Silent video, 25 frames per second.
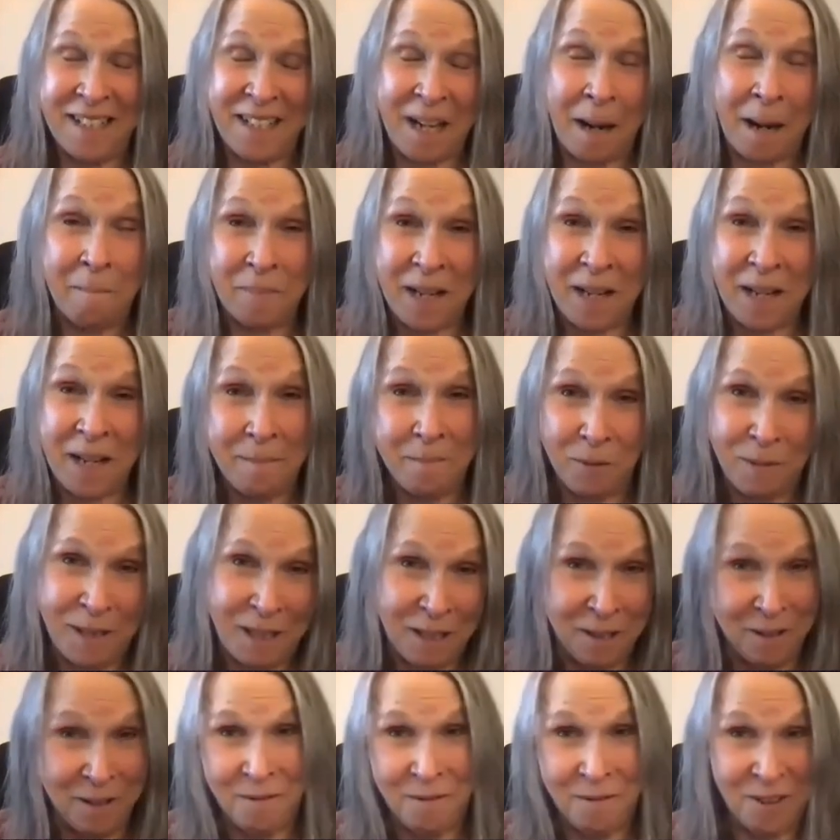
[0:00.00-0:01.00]
Sometimes
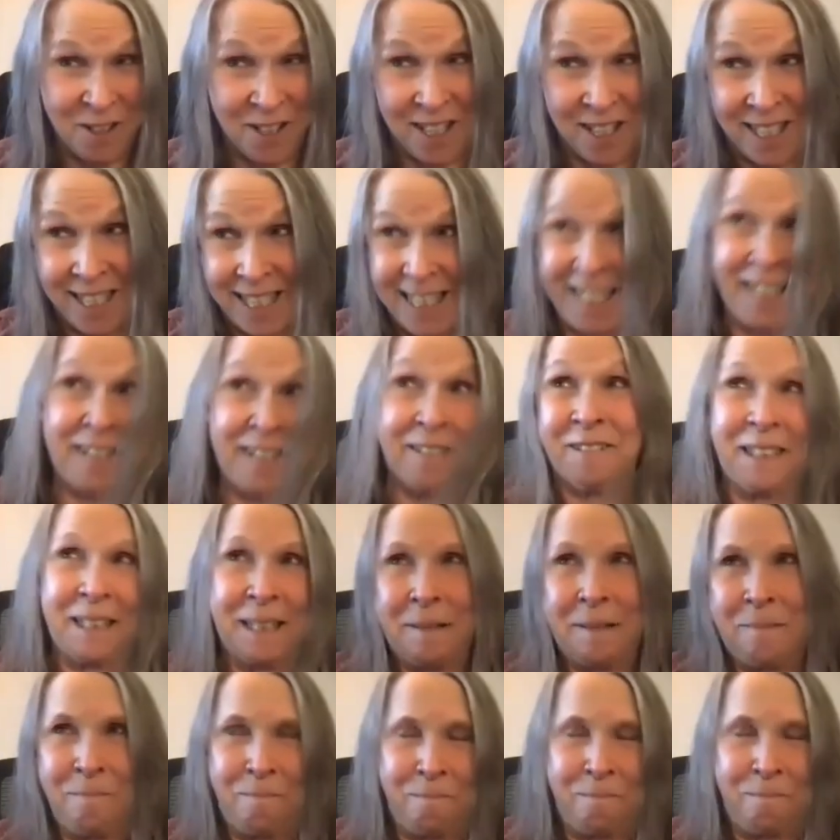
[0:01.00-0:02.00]
we do
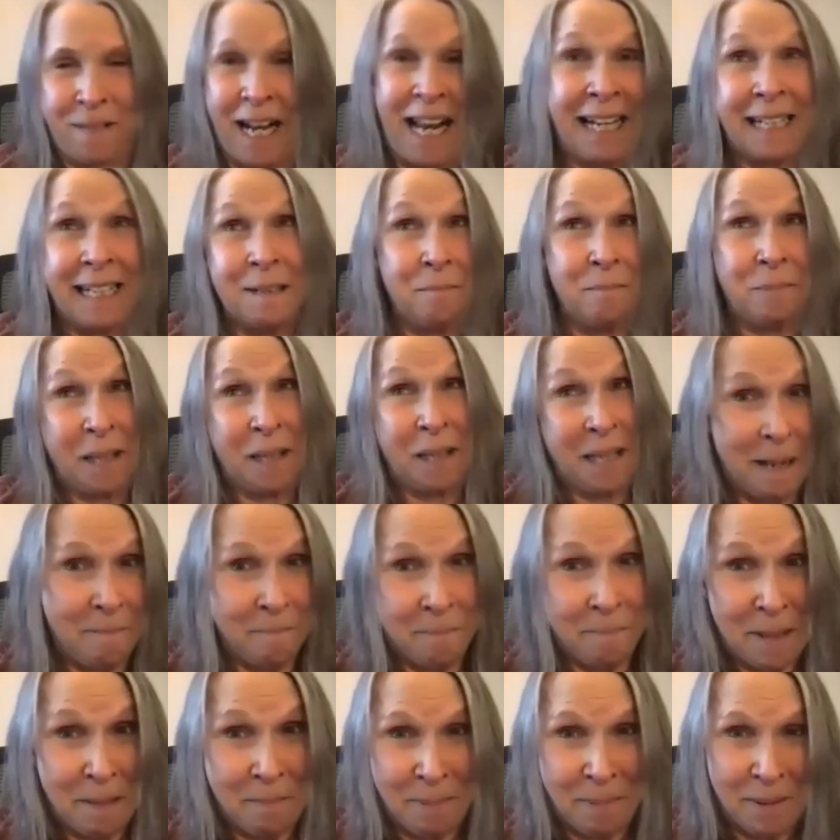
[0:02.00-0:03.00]
secretly kind of
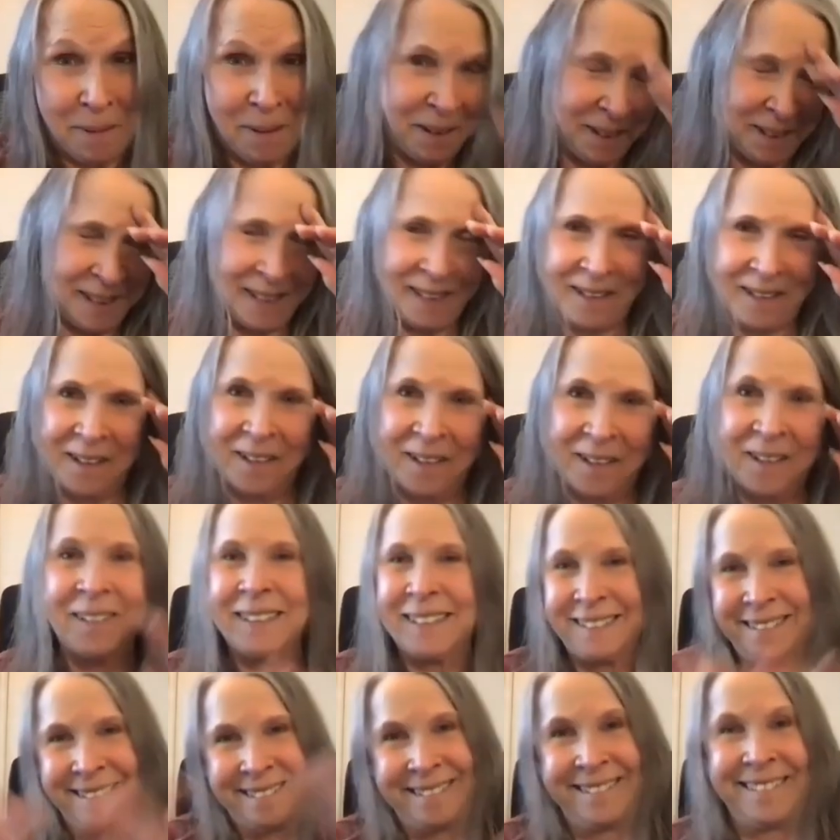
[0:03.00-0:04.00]
blame people, you
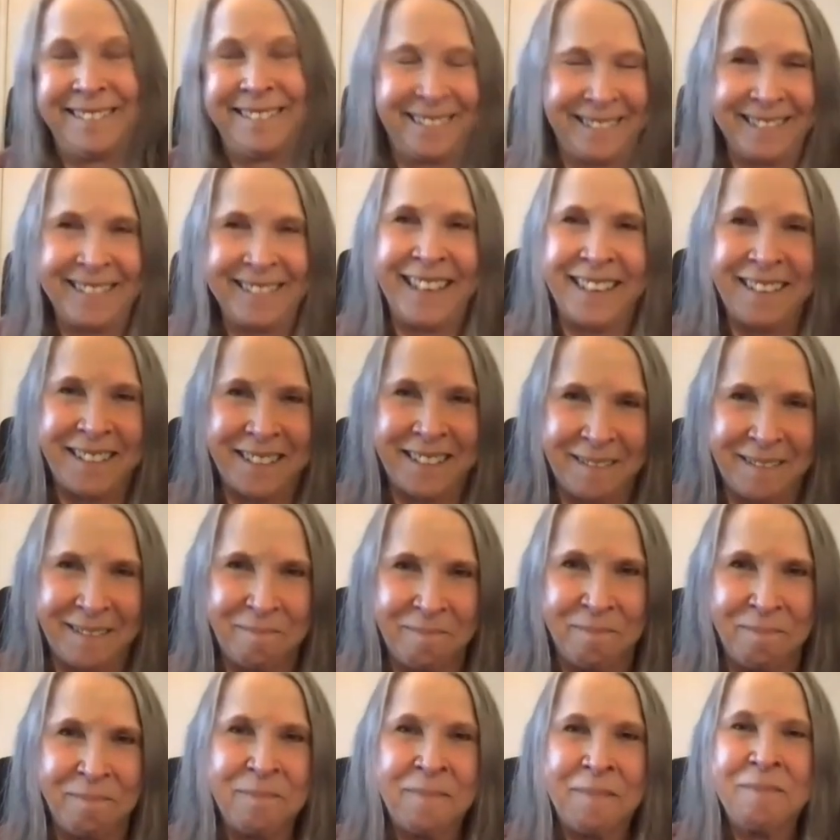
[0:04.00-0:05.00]
know, and let's
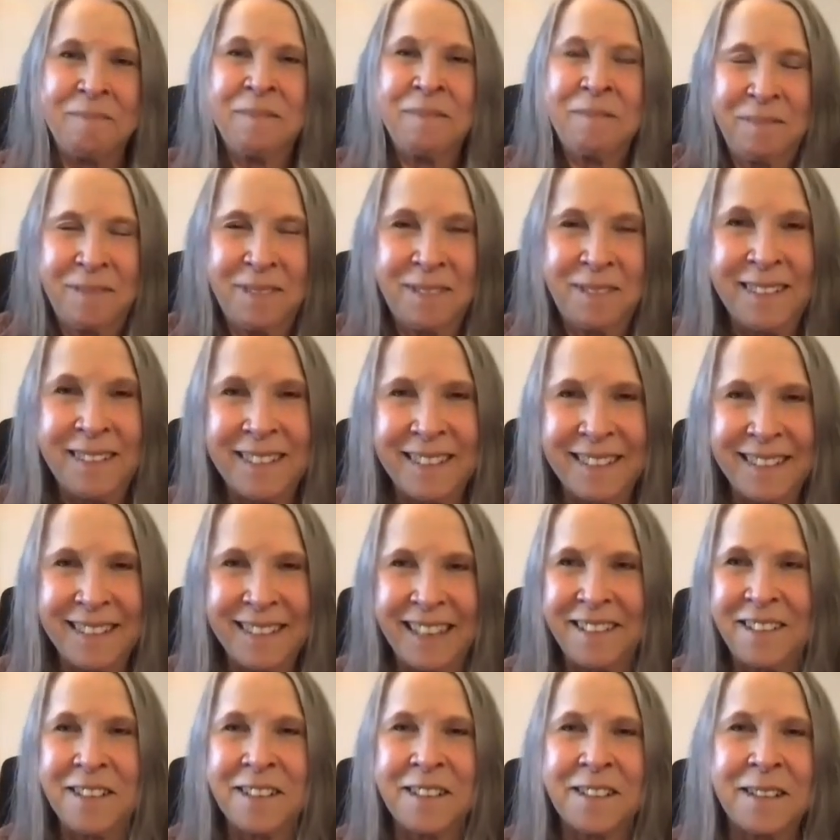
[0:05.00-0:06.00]

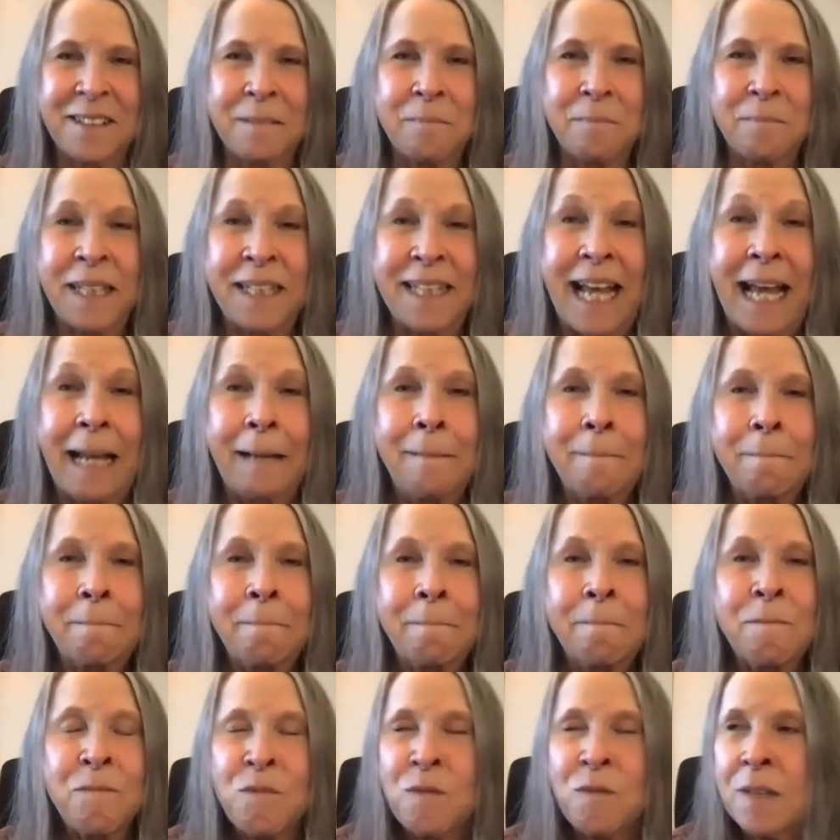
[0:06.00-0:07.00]
let's just admit that
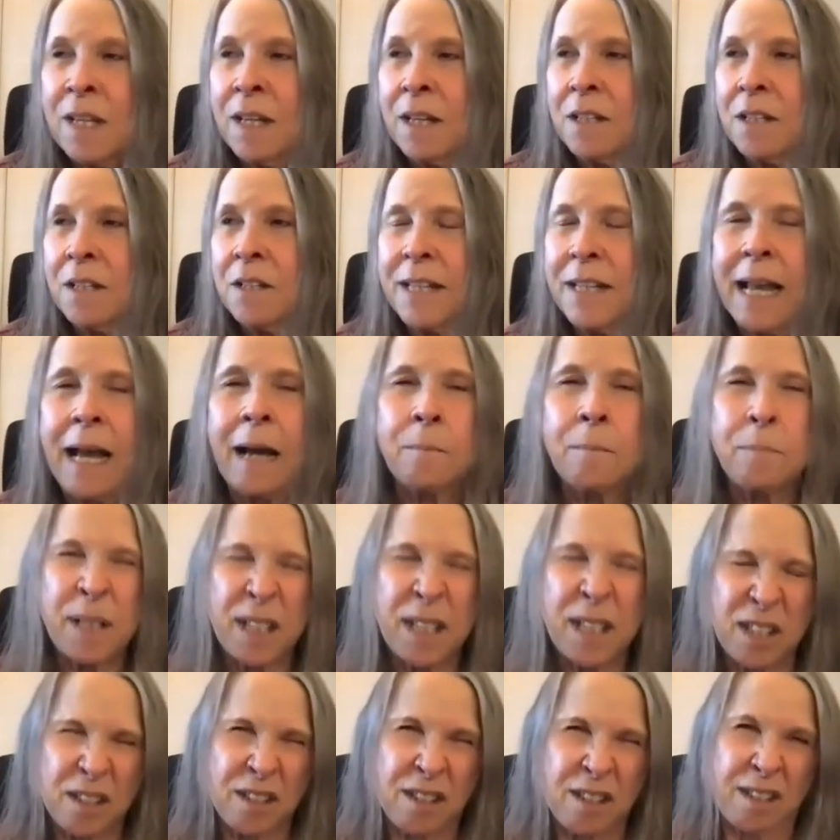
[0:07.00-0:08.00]
yeah,
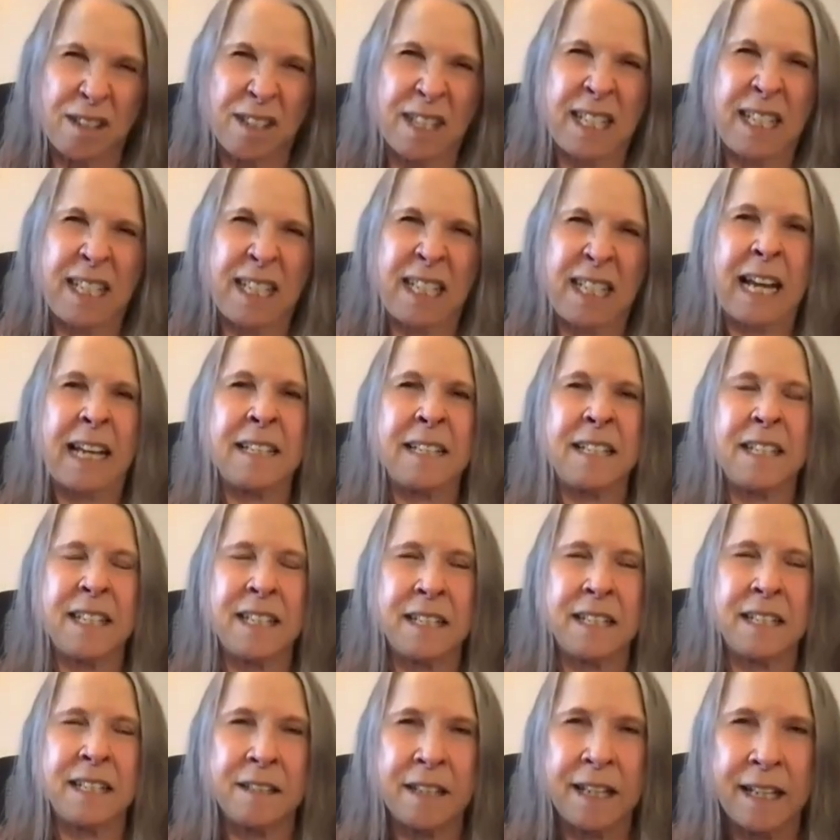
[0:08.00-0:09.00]
but the
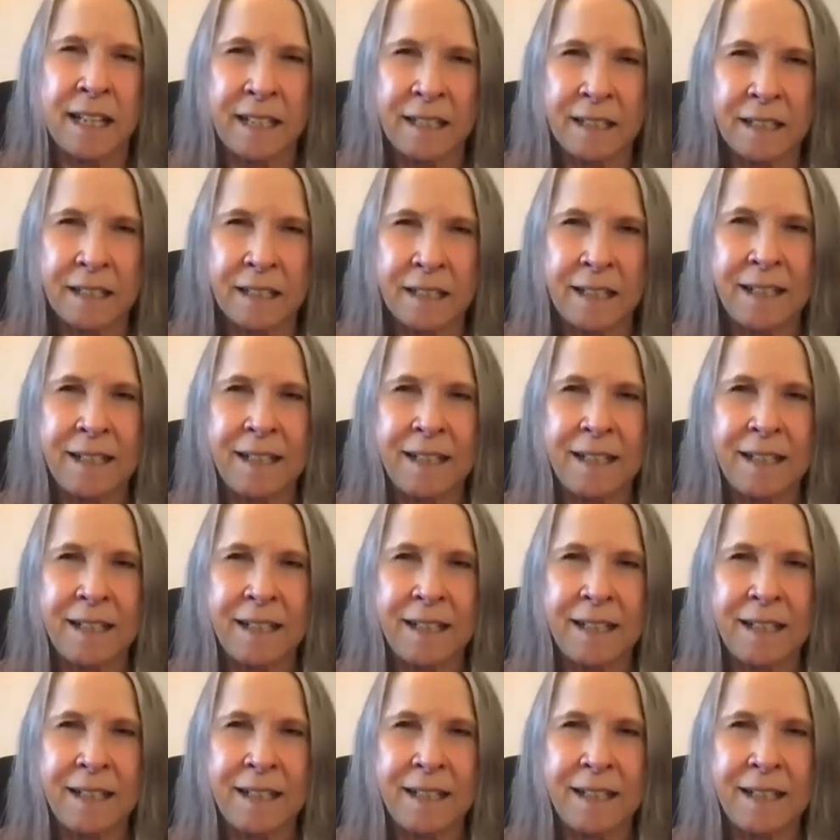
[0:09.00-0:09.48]
idea that